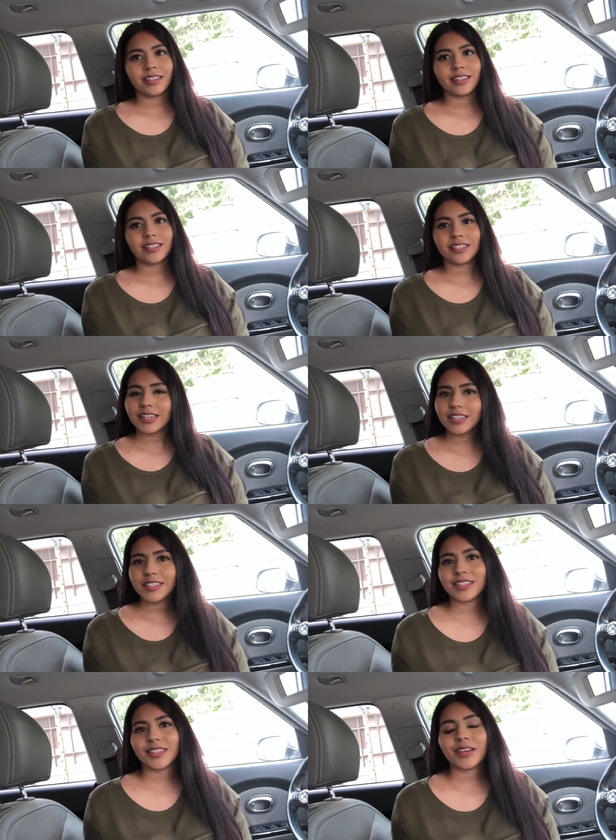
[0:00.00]

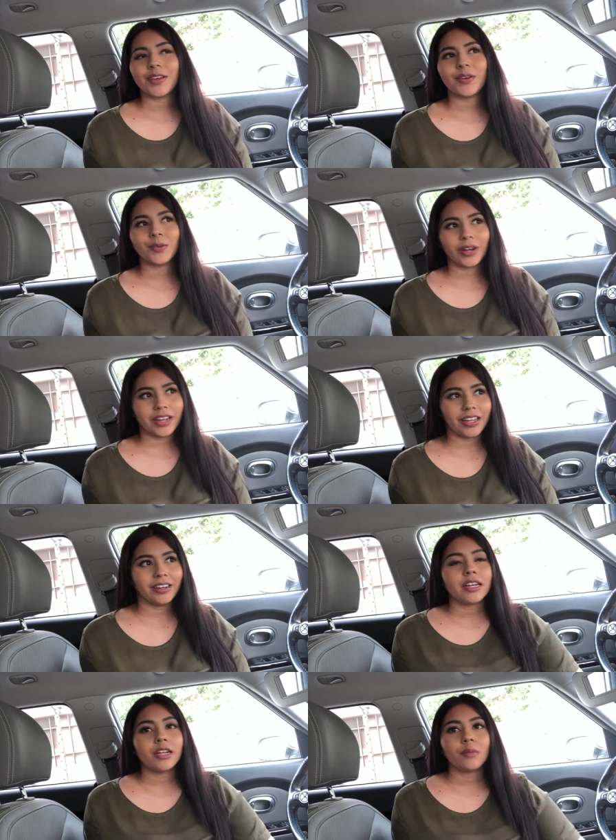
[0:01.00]
6th grade,
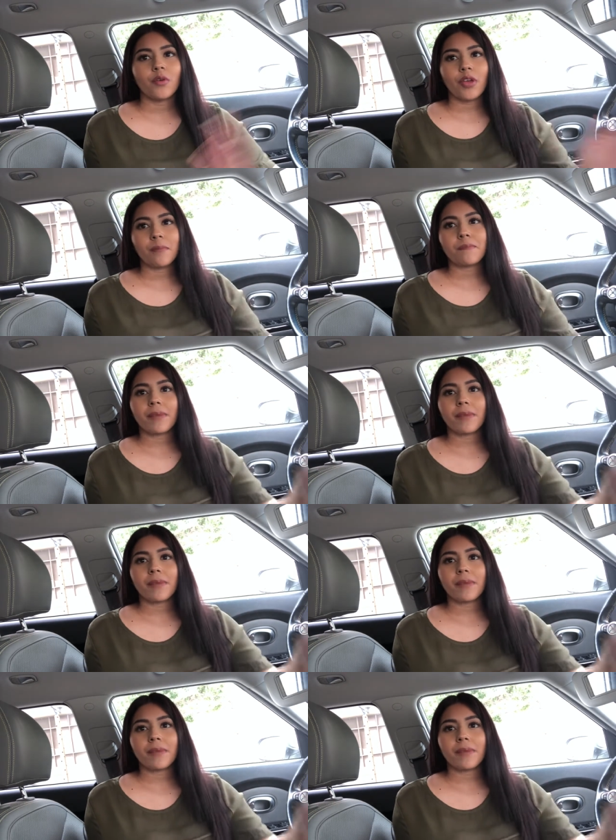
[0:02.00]
I ended up moving